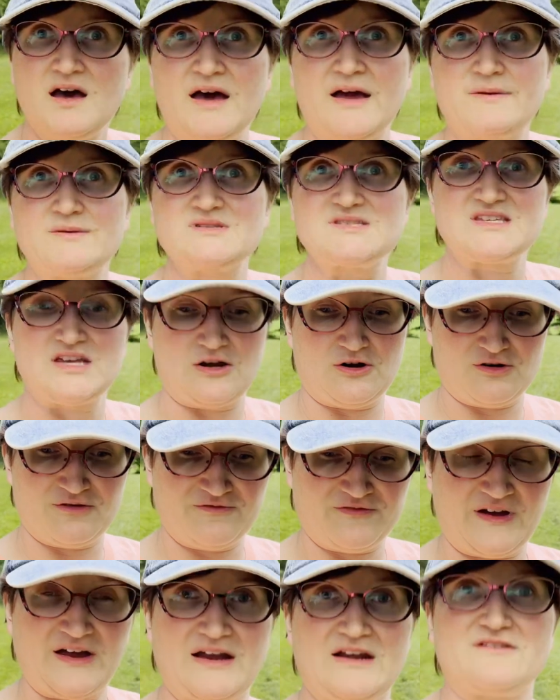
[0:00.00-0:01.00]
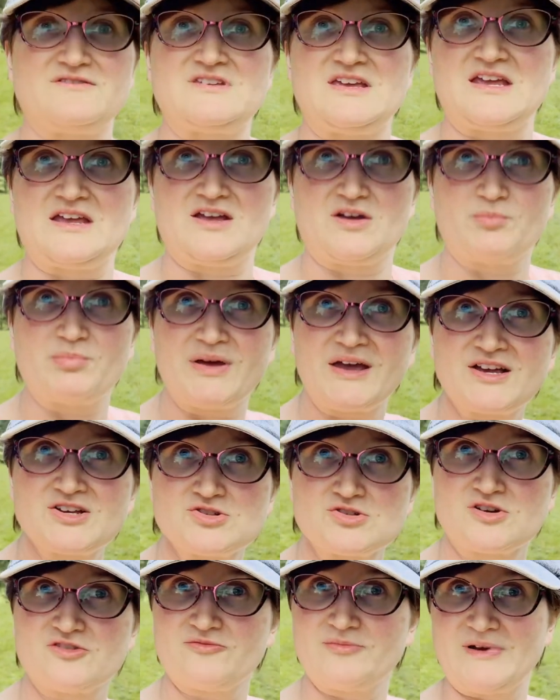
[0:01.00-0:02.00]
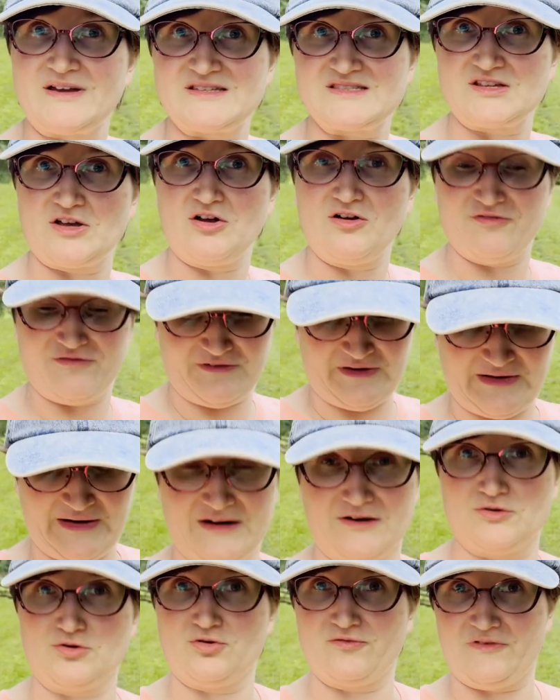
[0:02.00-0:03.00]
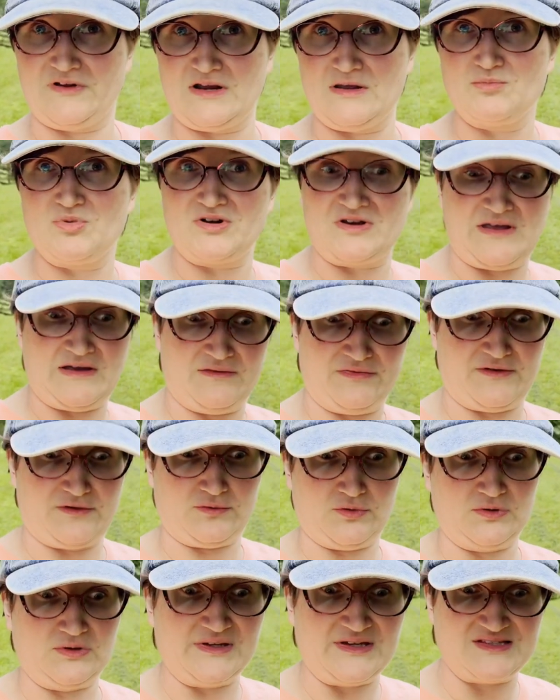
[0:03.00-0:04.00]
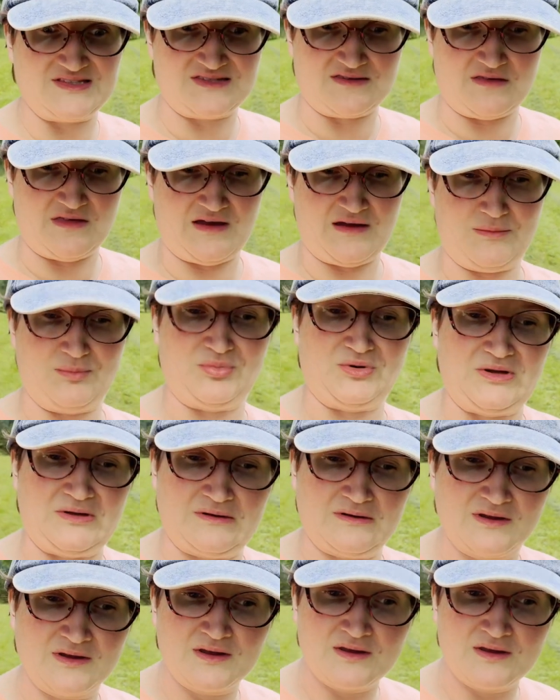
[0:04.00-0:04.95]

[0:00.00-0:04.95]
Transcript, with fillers: I was terrified of taking a picture of myself. And I don't know if anybody out there relates to that, but